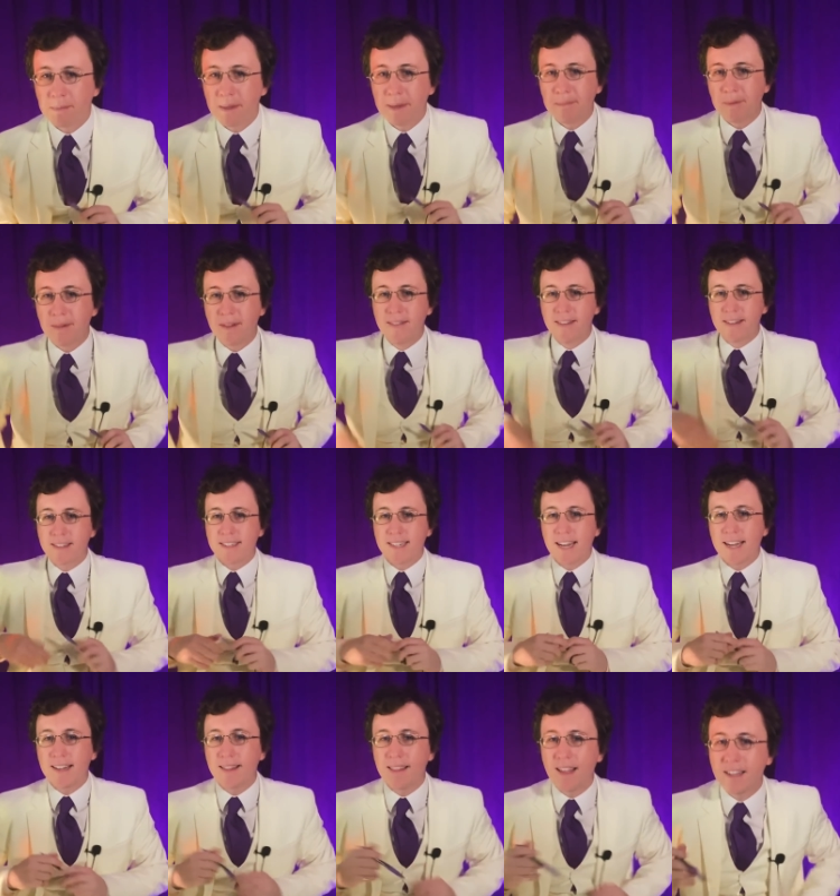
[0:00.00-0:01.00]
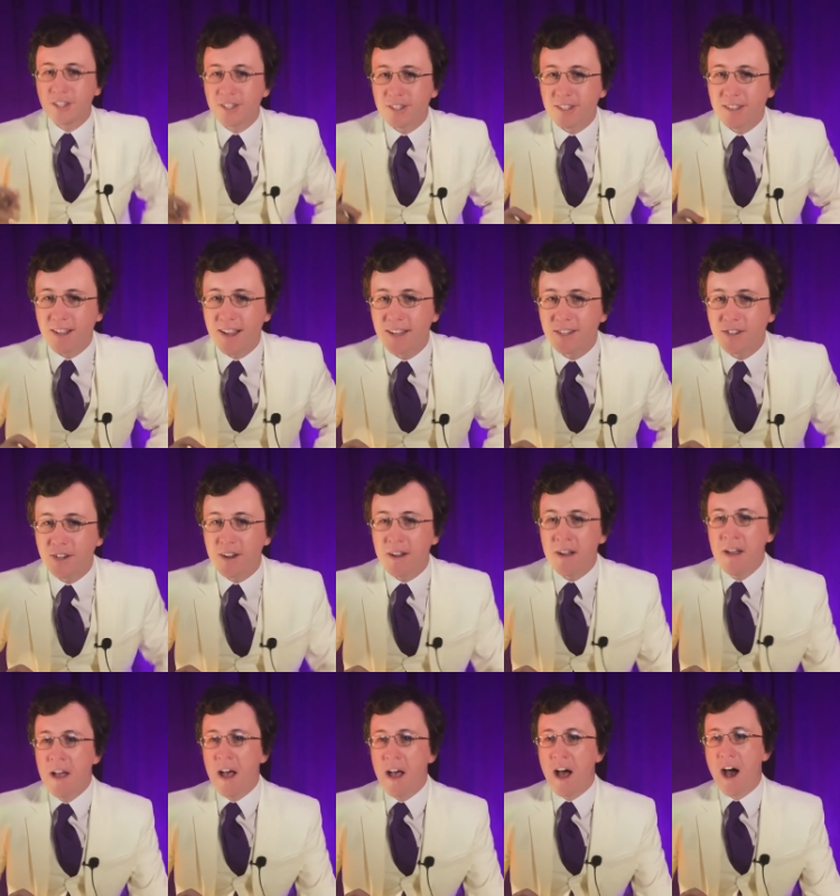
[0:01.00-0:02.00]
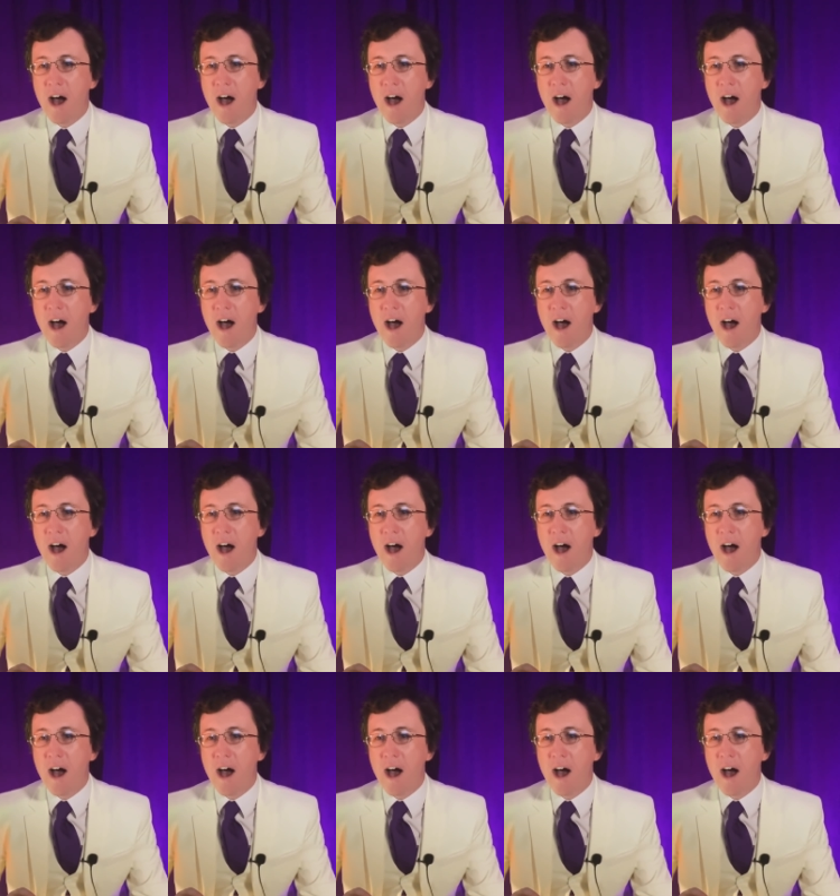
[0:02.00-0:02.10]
people in the state legislature,